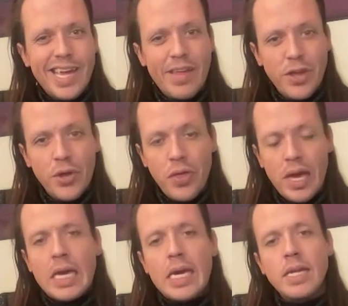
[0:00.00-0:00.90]
in their
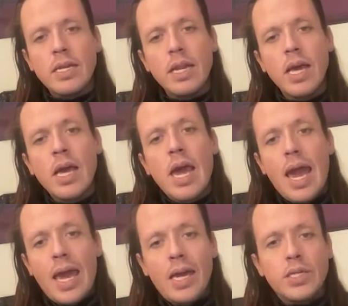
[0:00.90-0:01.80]
thinking,
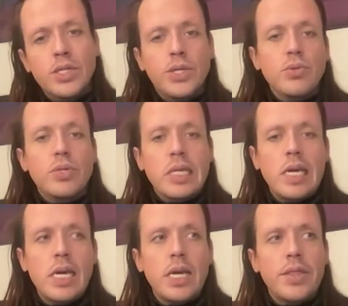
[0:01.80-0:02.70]
and to
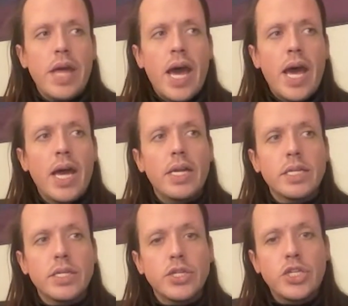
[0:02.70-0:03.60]
see that
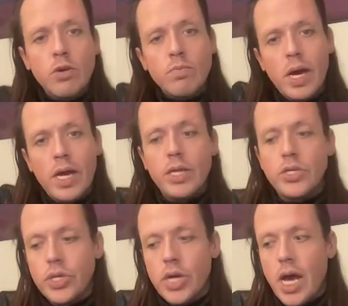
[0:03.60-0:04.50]
so
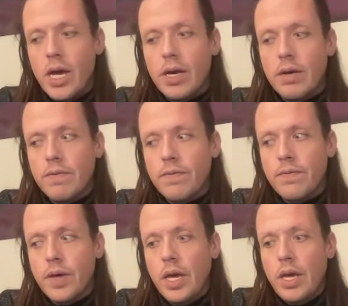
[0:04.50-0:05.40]
much of
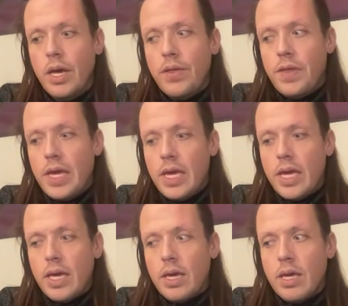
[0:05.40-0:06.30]

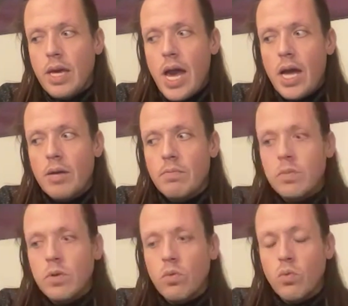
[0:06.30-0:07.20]
the
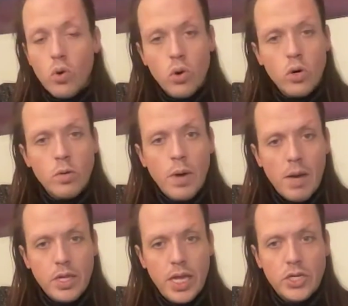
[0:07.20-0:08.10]
rural
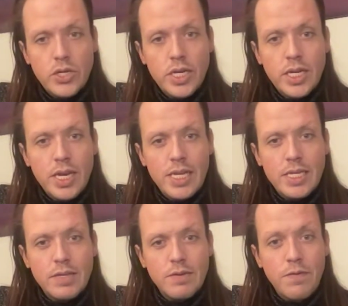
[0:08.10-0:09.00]
population
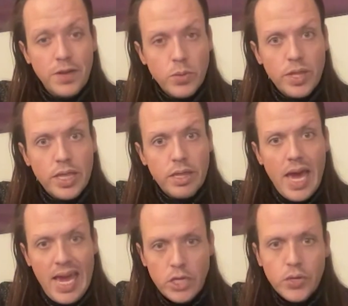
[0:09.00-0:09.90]
is filled with
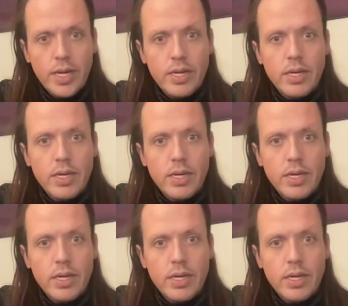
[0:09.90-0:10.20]
hatred.